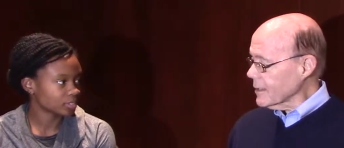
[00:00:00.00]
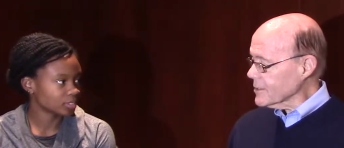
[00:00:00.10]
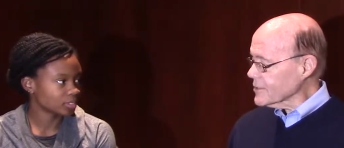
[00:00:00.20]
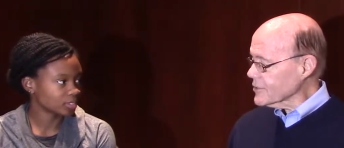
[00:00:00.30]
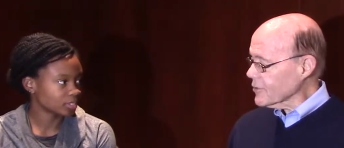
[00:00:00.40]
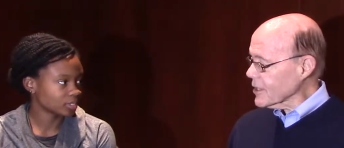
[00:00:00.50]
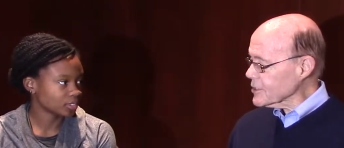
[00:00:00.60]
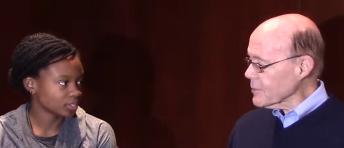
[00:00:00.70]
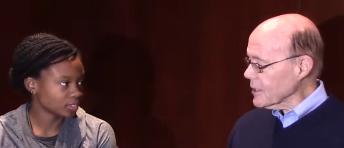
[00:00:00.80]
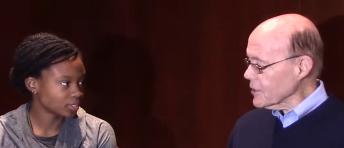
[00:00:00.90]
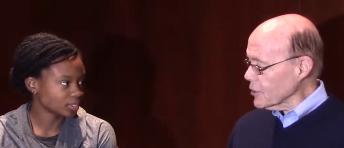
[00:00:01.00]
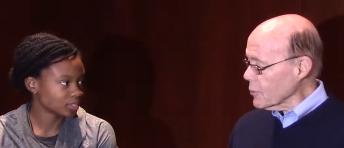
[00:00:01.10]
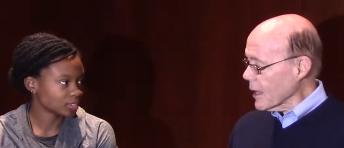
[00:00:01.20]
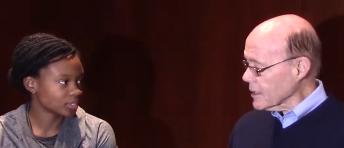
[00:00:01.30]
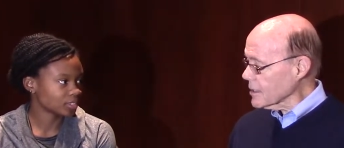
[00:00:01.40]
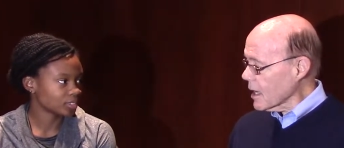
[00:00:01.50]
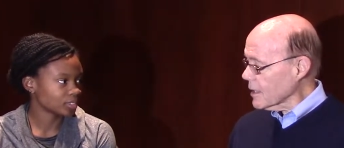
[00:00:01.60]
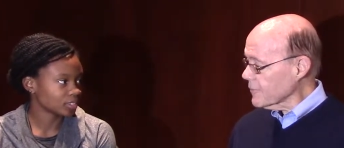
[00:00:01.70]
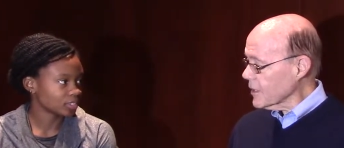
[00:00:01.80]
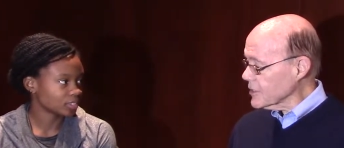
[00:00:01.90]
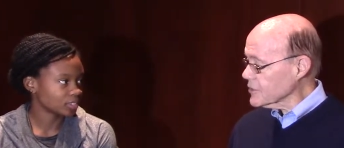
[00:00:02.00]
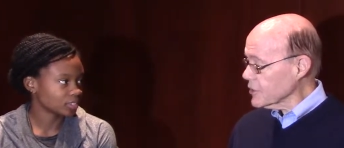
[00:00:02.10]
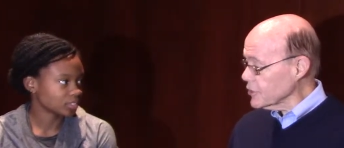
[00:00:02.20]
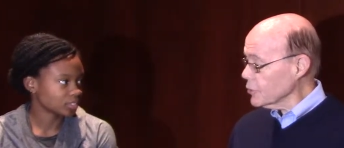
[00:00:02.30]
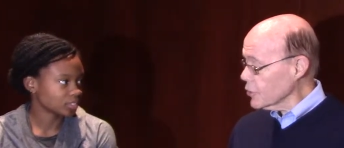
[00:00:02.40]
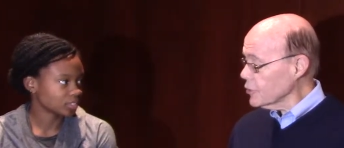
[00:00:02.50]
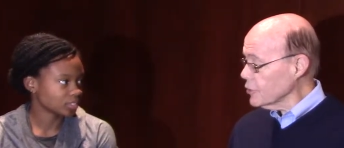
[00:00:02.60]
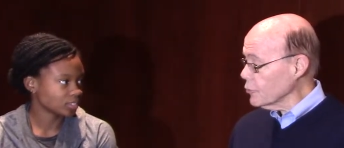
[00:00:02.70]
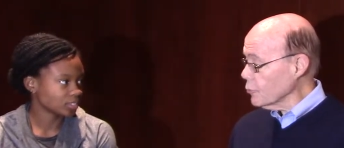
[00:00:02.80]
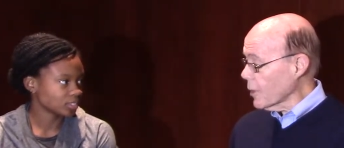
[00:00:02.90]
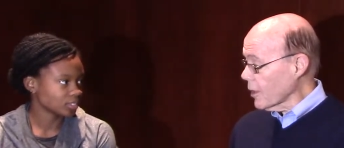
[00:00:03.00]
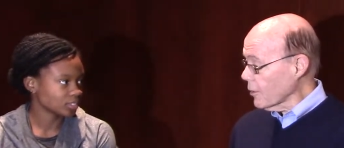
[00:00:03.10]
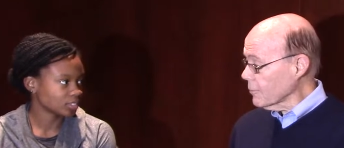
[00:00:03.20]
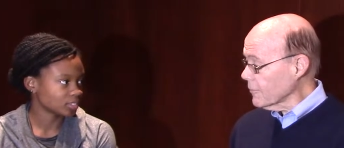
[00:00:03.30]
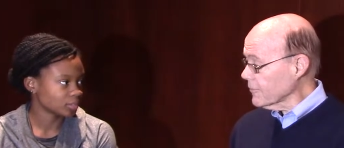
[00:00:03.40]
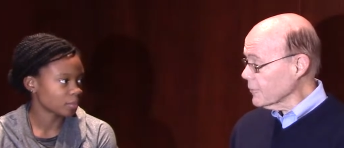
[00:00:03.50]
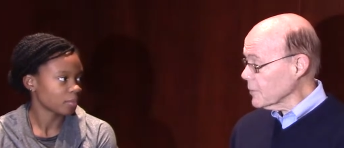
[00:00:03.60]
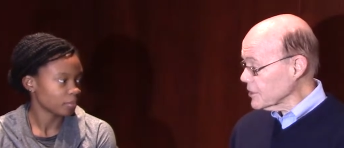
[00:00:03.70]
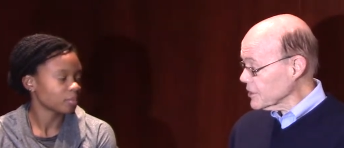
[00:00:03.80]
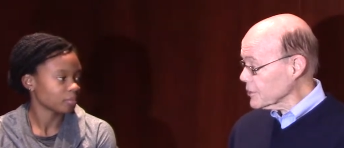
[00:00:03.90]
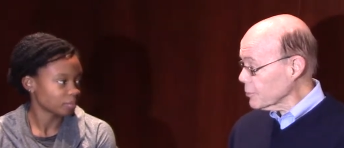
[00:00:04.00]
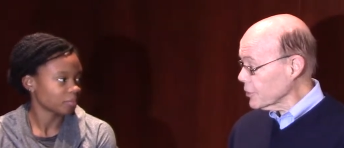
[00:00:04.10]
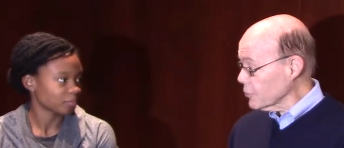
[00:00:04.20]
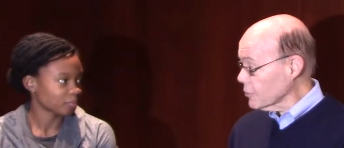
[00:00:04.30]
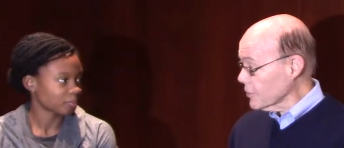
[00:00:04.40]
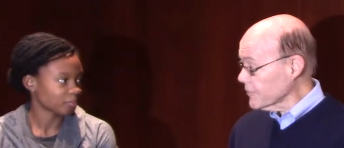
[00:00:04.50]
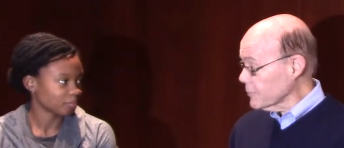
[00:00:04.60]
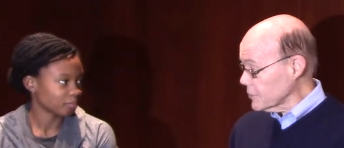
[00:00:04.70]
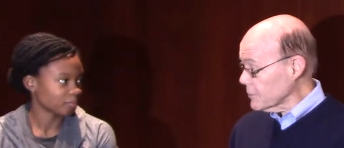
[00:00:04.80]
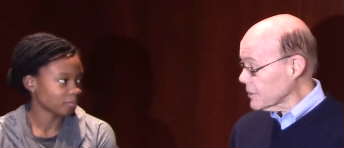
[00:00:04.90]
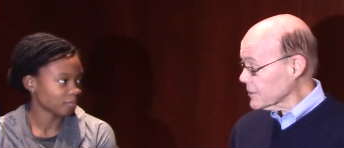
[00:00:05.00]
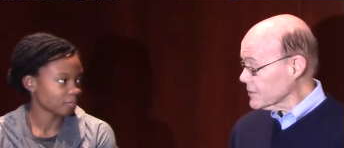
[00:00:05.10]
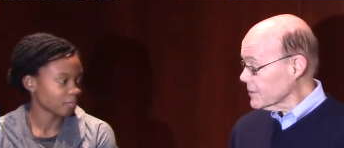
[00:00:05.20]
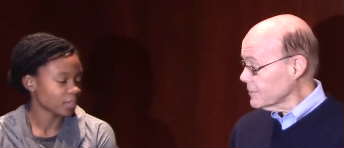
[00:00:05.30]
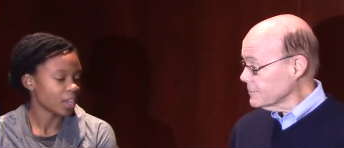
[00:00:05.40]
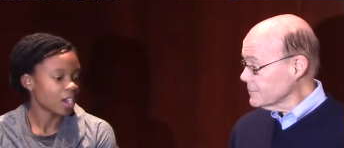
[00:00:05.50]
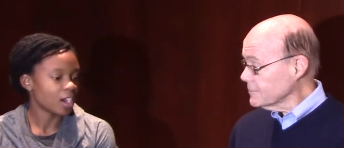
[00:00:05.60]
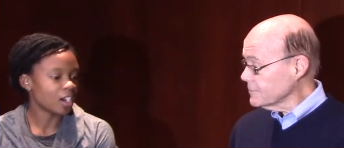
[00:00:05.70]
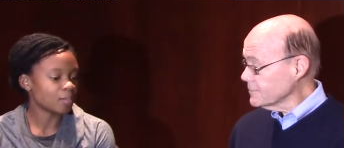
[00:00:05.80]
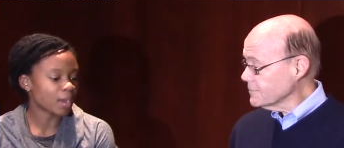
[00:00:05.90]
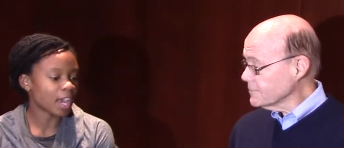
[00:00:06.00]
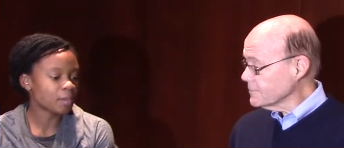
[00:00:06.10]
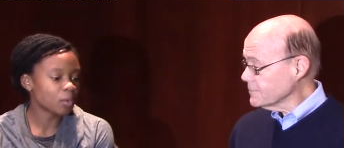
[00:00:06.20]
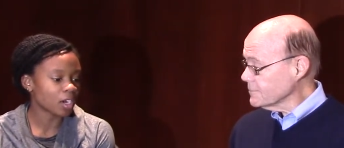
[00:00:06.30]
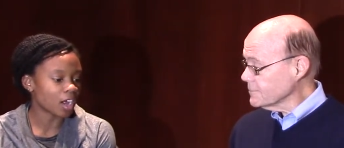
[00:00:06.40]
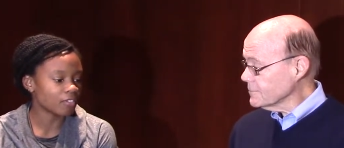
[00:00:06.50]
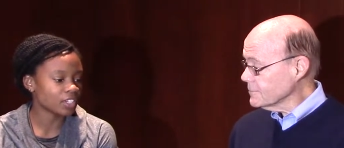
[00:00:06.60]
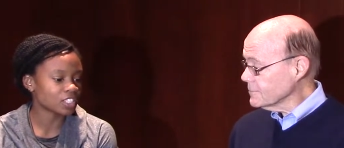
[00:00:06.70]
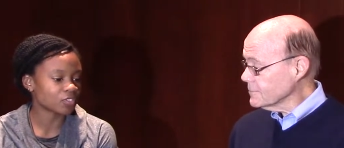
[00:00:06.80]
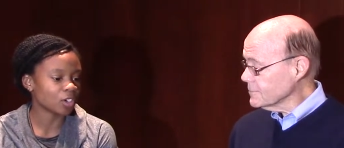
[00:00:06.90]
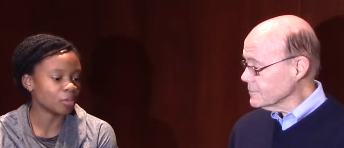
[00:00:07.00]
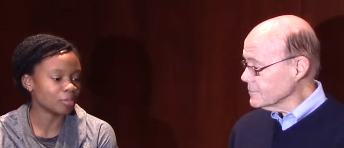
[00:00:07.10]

Speaker 1: it strikes me that you had confidence that you could do well from the discipline you learned from gymnasts.
Speaker 2: Um, I had more confidence from